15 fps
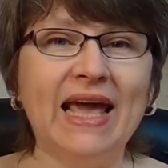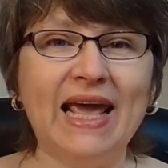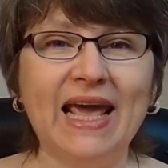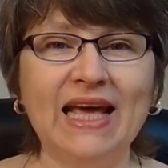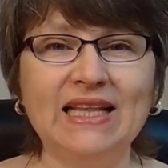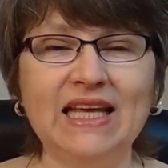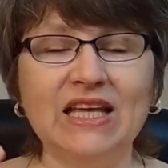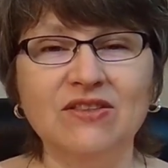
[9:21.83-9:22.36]

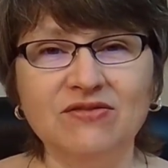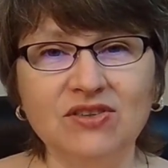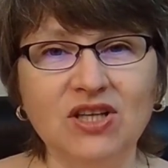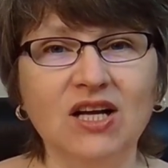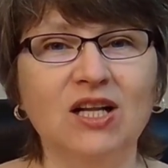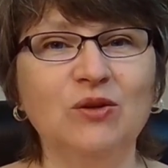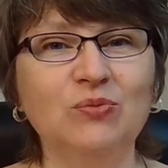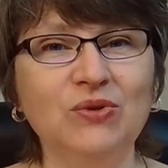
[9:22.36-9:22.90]
and it will
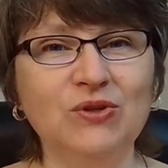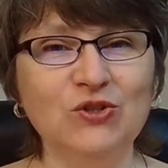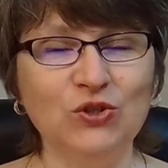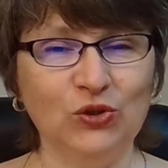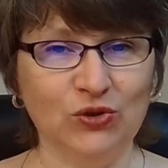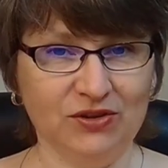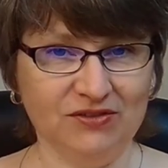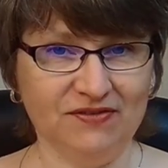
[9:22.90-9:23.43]
help you to
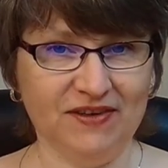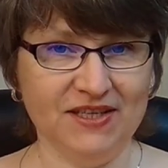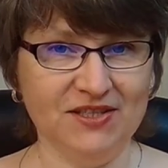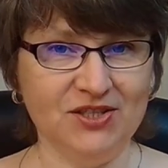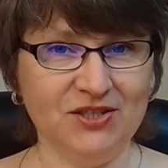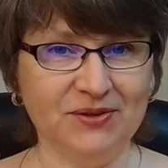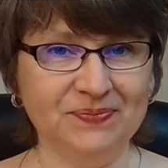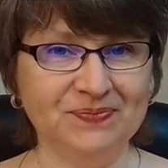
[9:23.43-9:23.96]
learn
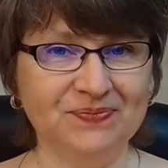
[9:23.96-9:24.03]
faster.